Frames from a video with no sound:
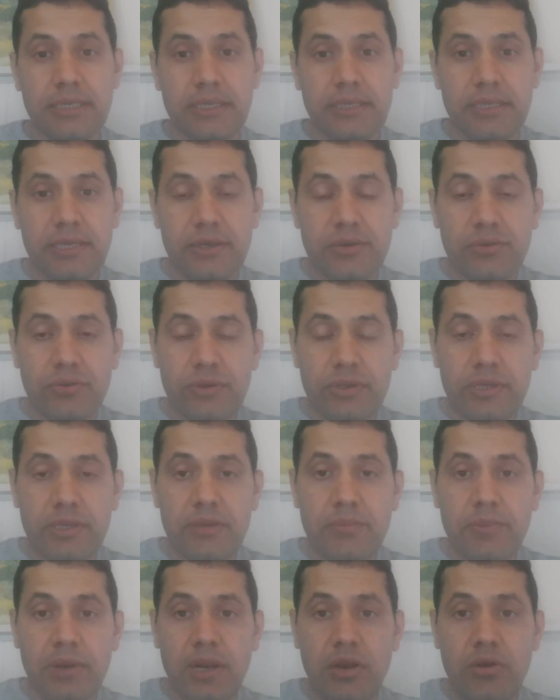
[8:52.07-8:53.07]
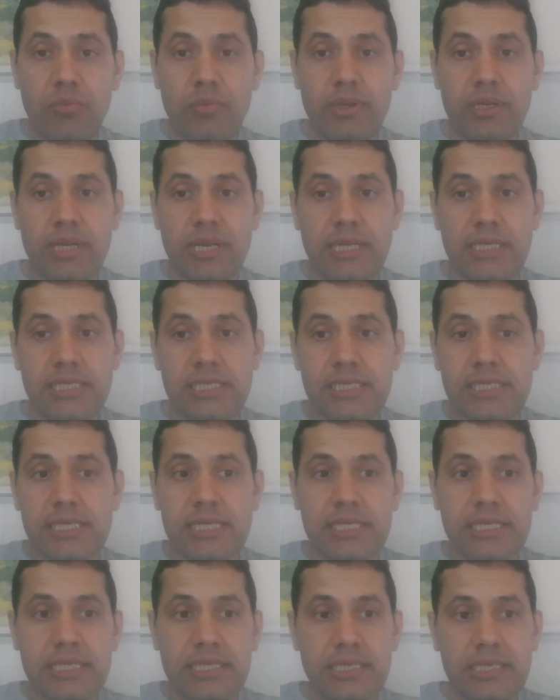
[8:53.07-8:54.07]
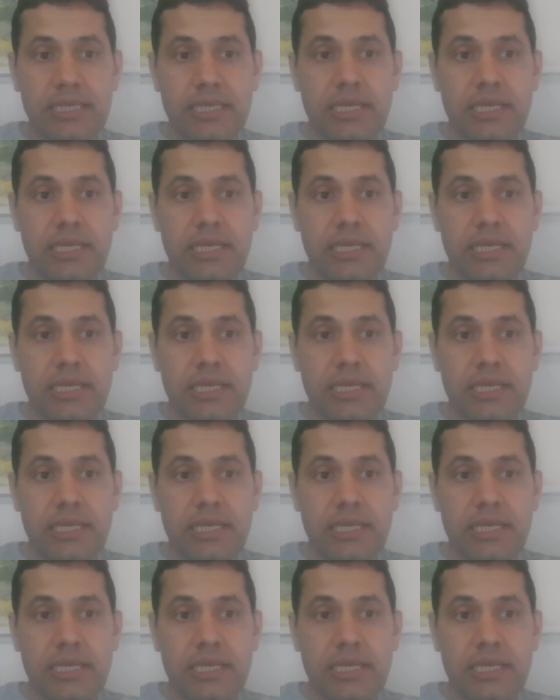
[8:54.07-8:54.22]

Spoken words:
networking environment, IT setting